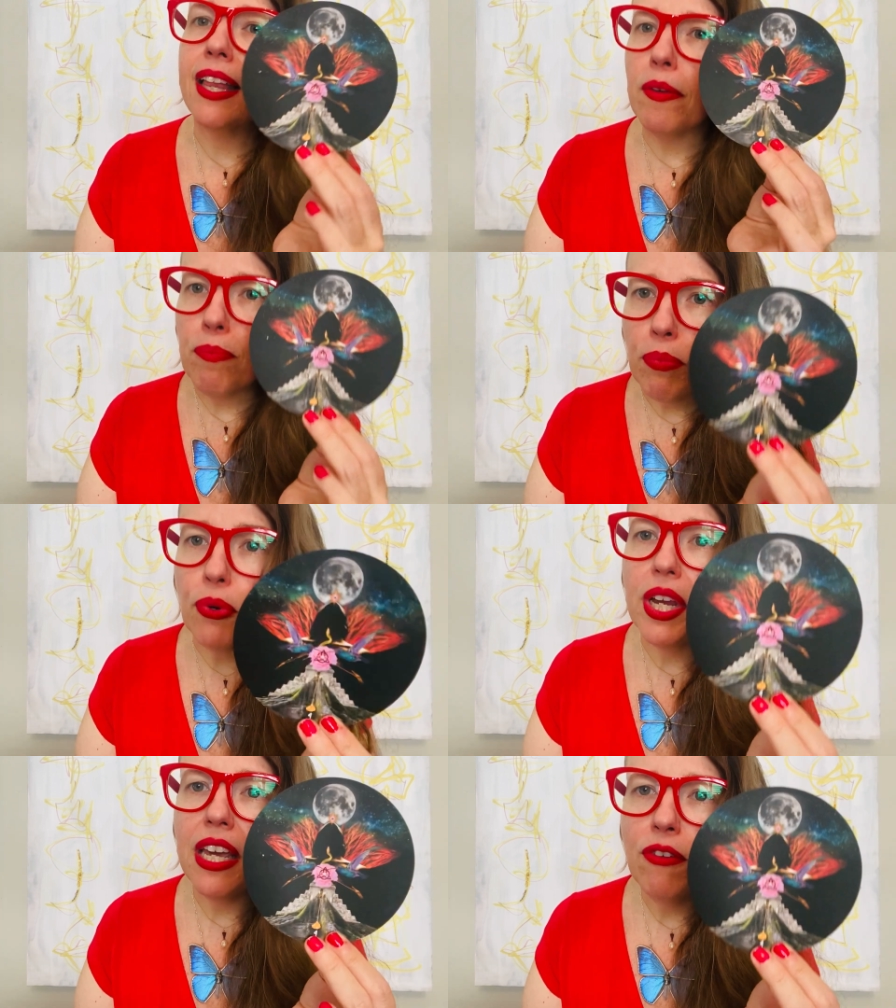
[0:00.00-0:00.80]
Like
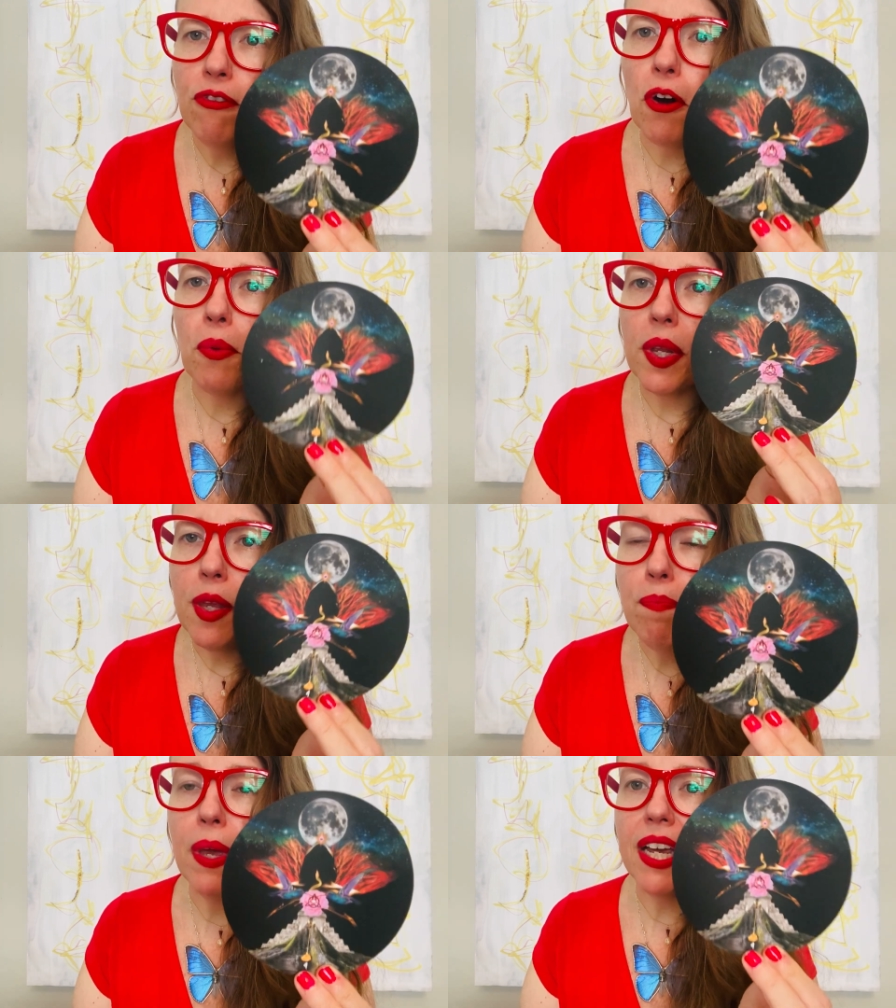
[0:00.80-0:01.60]
bringing forward
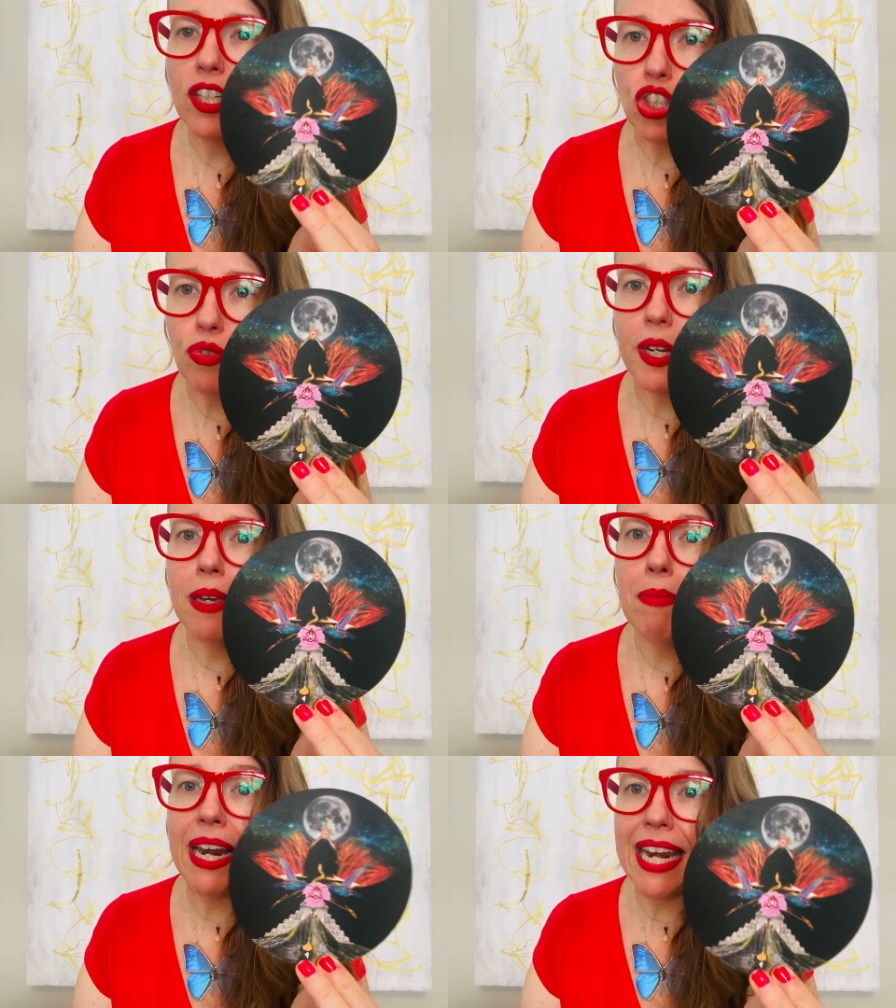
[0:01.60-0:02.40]
the big
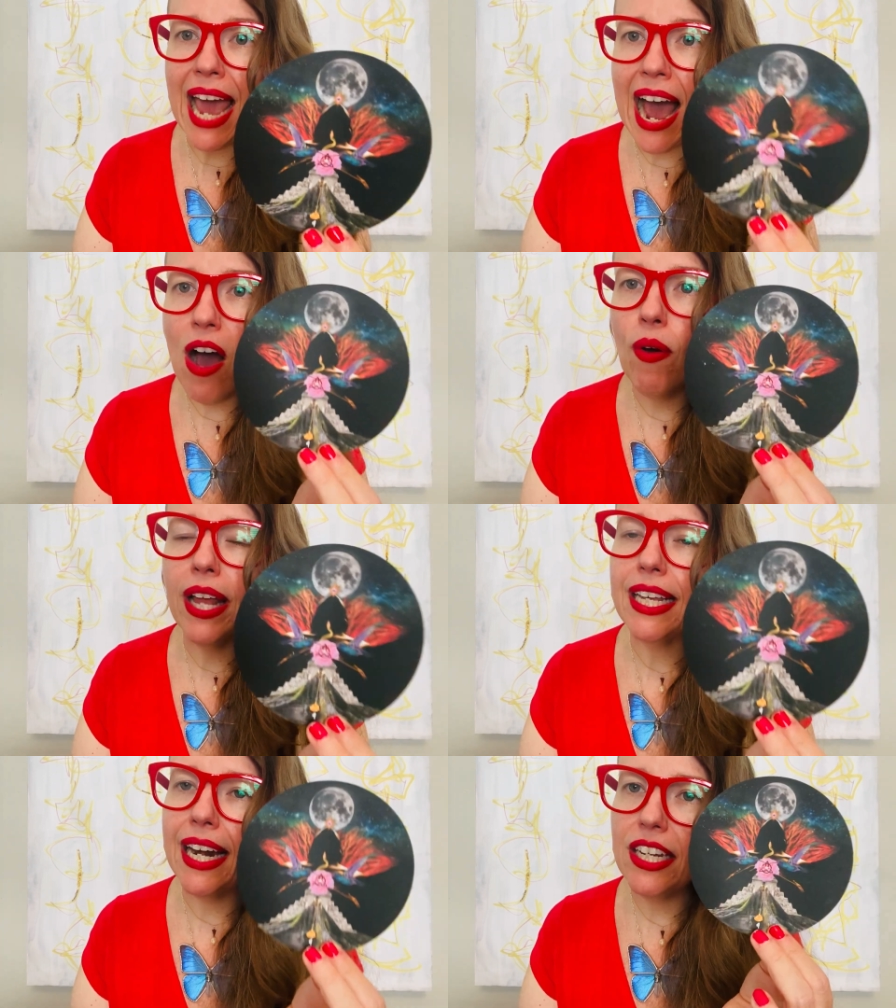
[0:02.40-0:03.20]
dream now
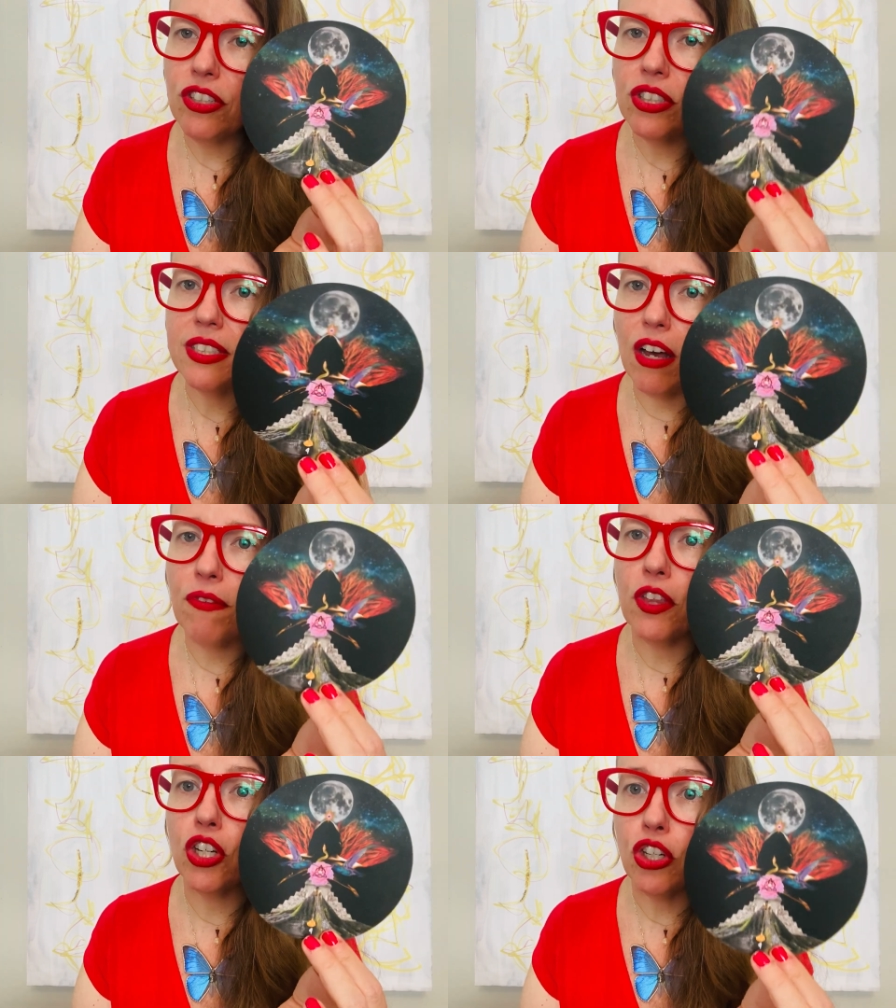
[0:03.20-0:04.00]
and getting
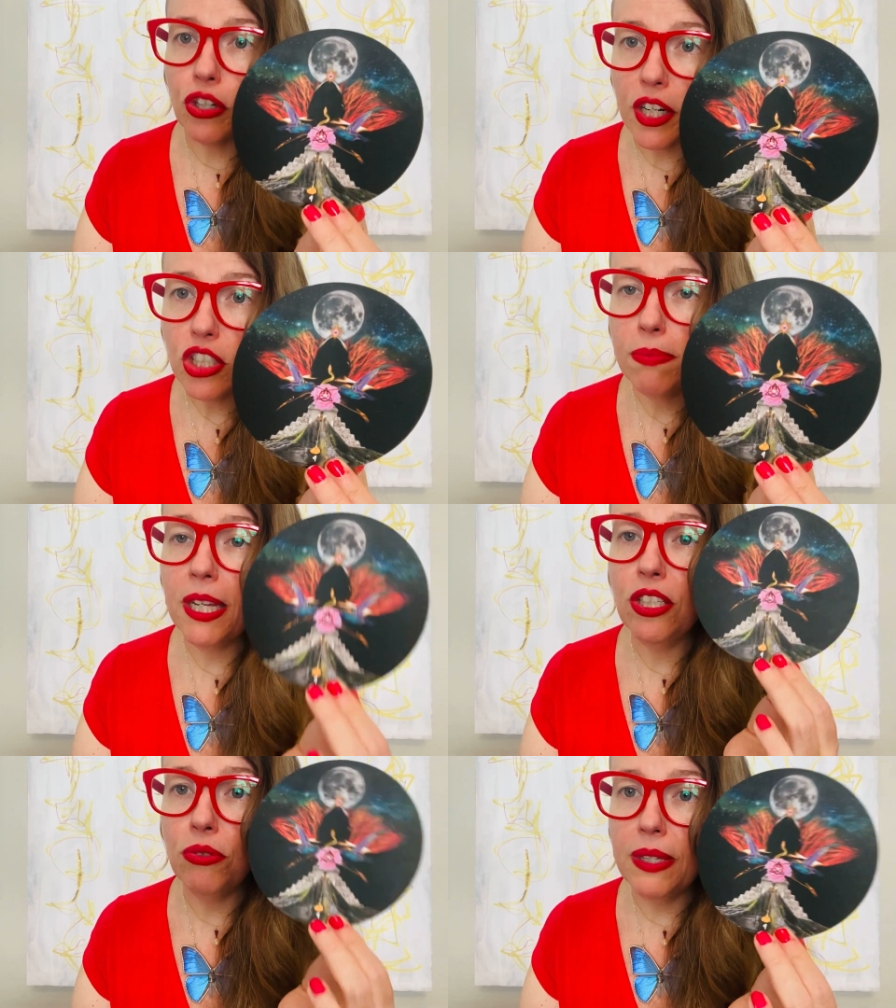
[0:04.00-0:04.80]
yourself the
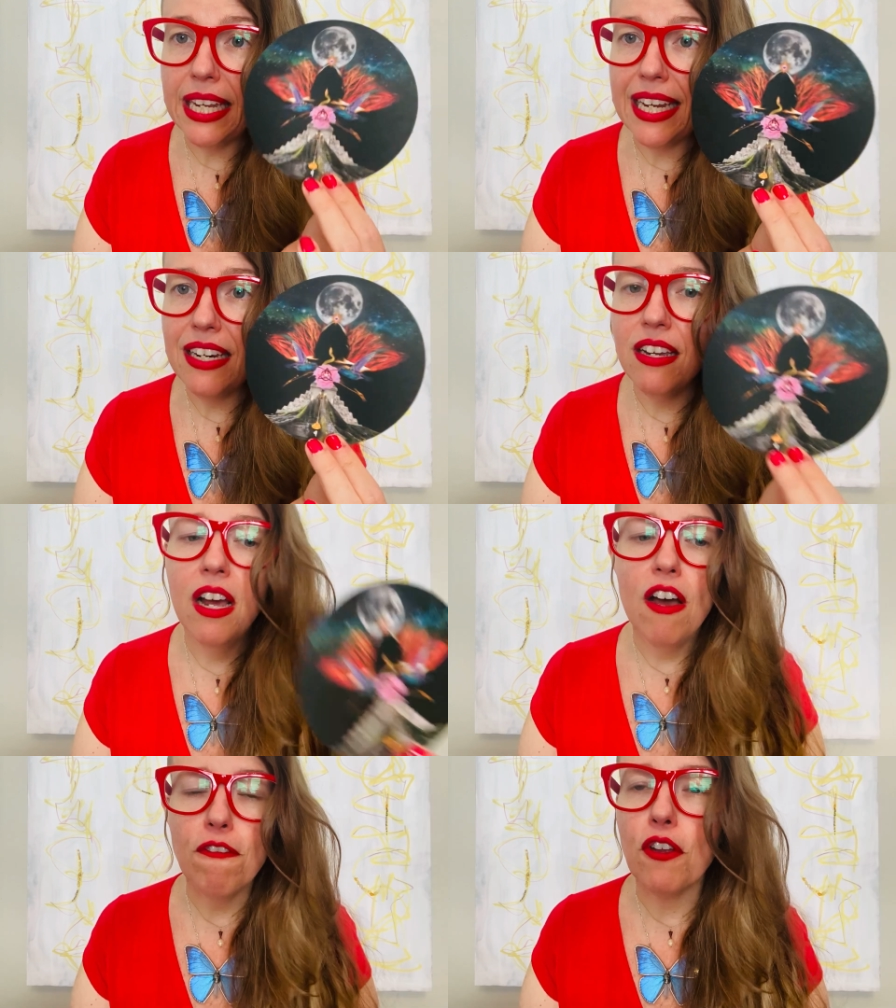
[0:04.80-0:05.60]
nourishment you need
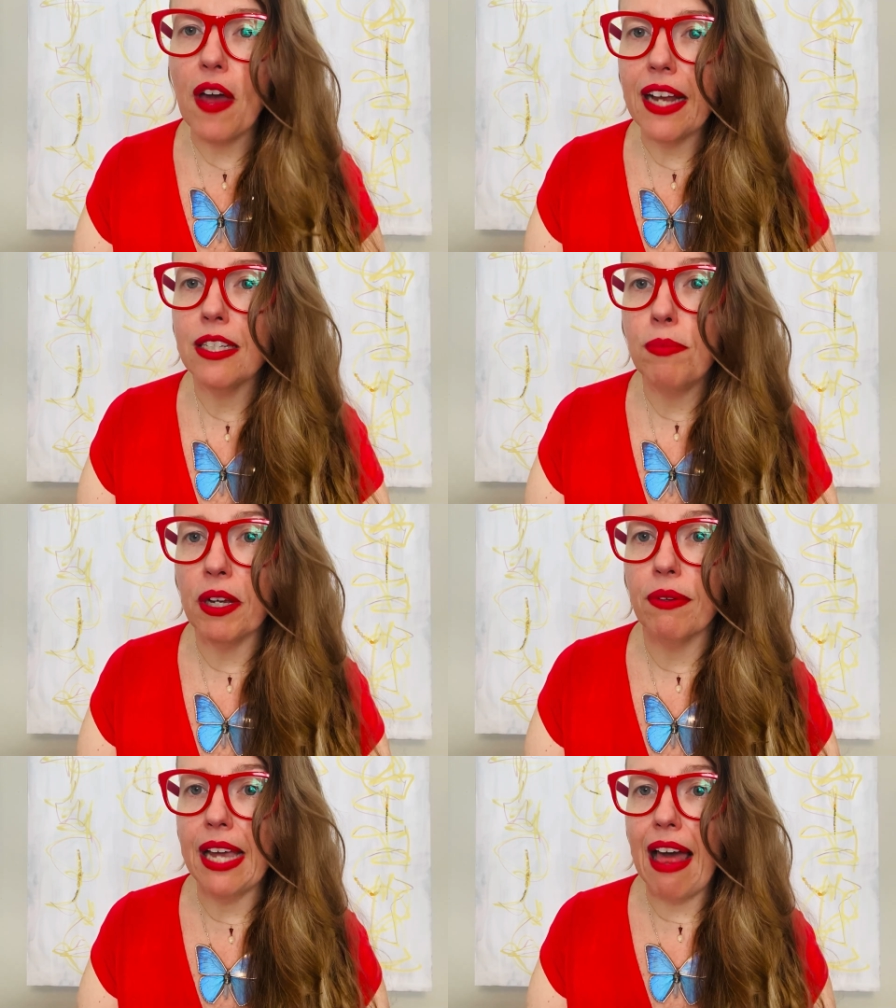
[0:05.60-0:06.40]
for that to
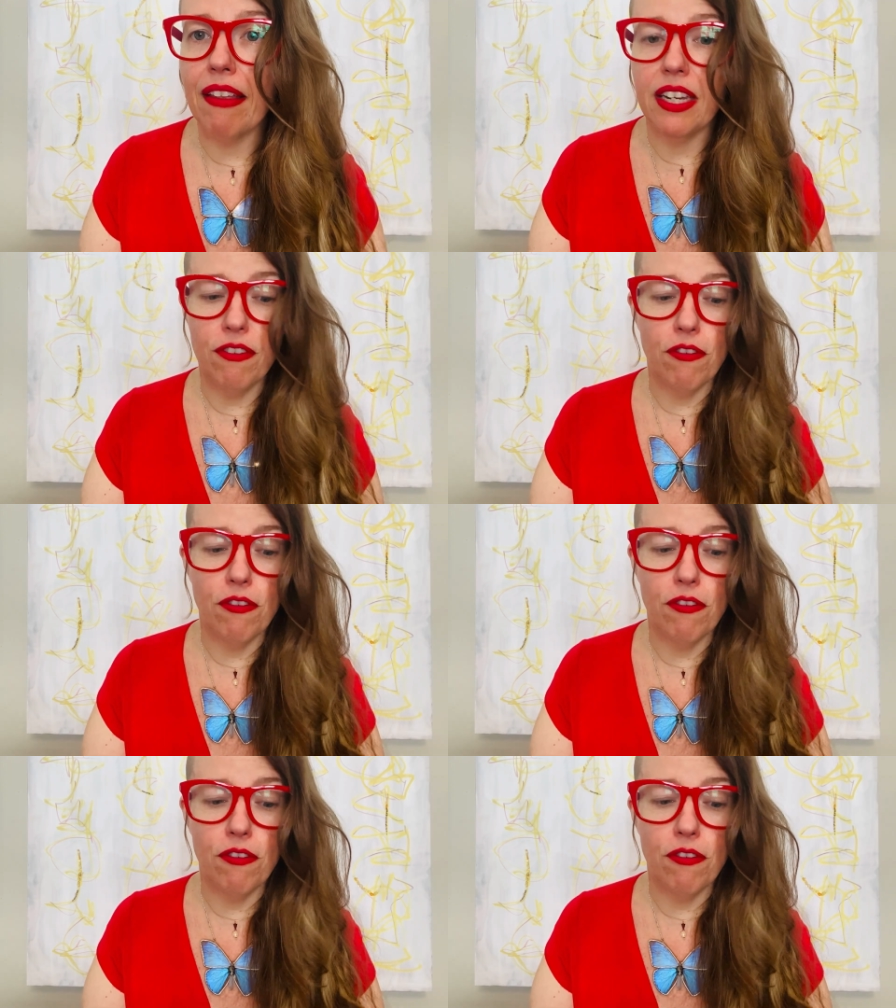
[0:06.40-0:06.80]
be a reality,